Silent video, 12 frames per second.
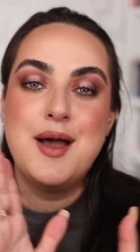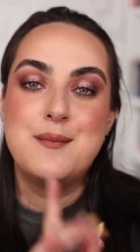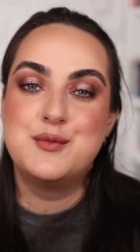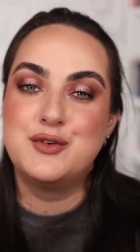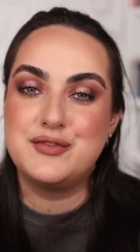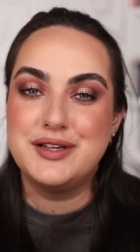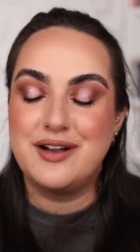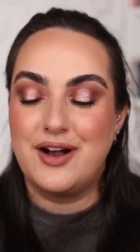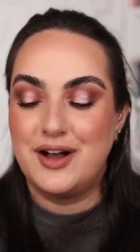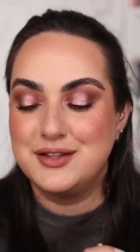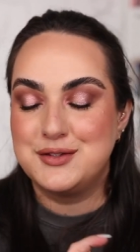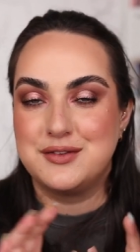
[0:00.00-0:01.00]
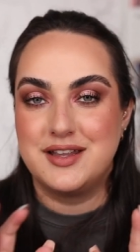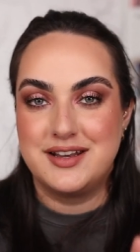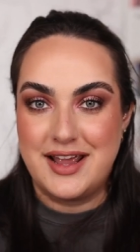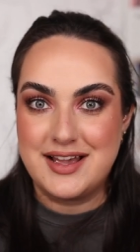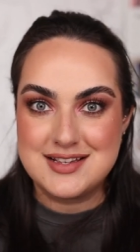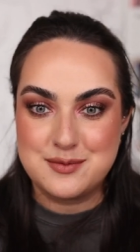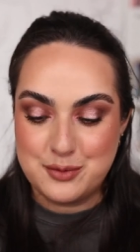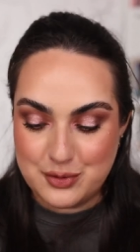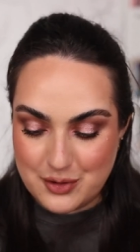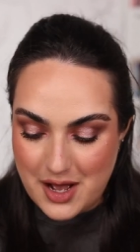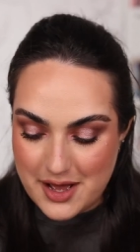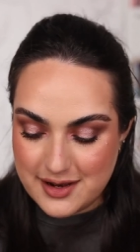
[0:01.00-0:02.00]
Moving on to the next
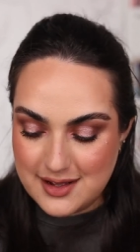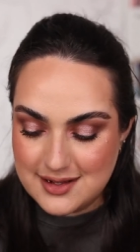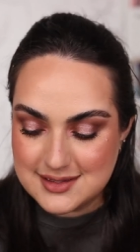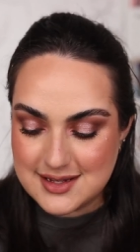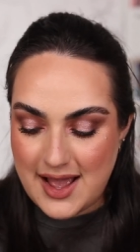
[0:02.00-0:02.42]
product,